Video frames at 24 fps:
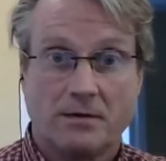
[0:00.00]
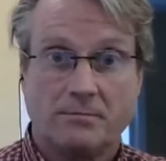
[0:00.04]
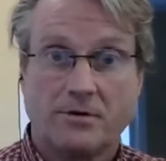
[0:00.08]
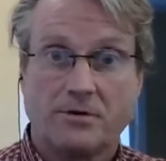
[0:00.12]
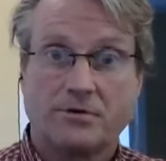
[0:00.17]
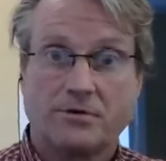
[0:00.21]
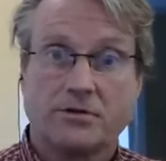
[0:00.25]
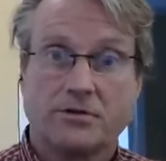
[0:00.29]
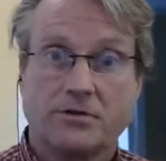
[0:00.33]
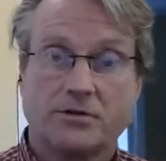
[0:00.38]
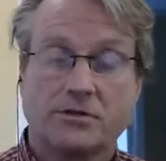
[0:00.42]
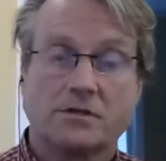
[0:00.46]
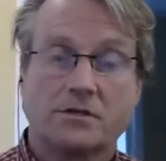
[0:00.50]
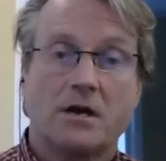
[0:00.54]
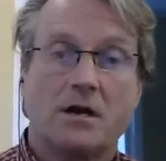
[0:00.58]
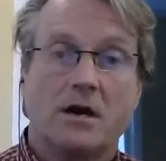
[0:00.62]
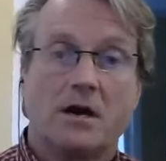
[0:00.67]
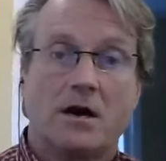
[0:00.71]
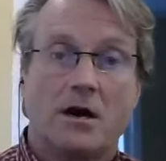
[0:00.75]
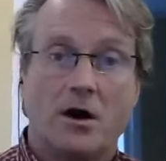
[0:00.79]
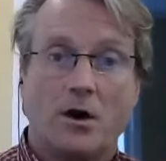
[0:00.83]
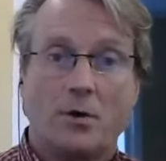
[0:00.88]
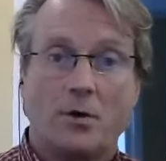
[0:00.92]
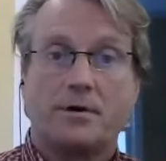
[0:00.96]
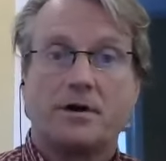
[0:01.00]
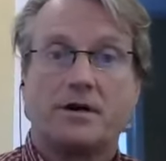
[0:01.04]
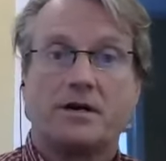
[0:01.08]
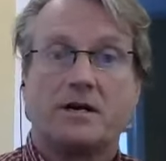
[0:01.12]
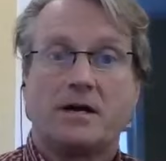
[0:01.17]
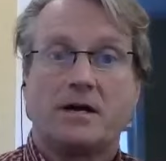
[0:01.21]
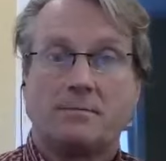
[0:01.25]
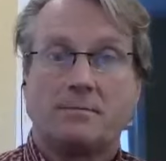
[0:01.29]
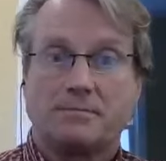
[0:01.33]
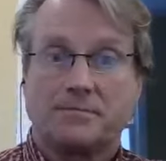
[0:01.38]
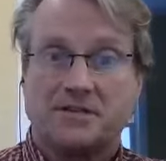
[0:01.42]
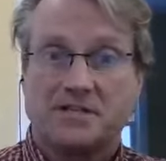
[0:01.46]
They're just opening
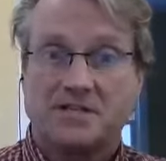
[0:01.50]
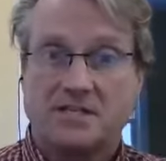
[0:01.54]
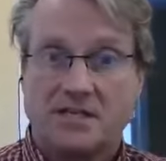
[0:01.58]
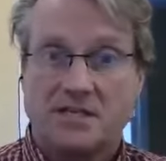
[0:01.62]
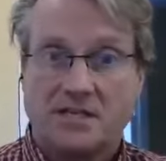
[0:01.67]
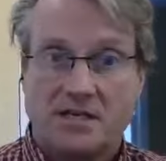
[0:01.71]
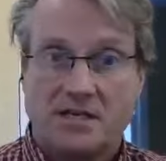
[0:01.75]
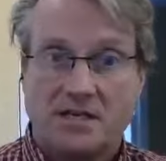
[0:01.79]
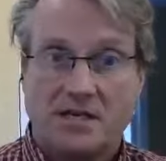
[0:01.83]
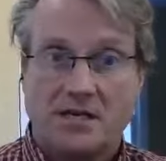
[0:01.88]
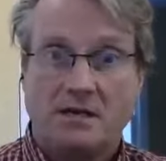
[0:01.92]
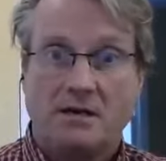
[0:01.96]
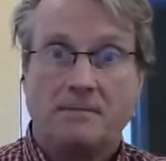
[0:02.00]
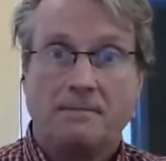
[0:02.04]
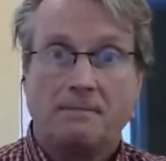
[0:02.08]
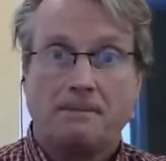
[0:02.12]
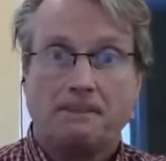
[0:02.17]
up the city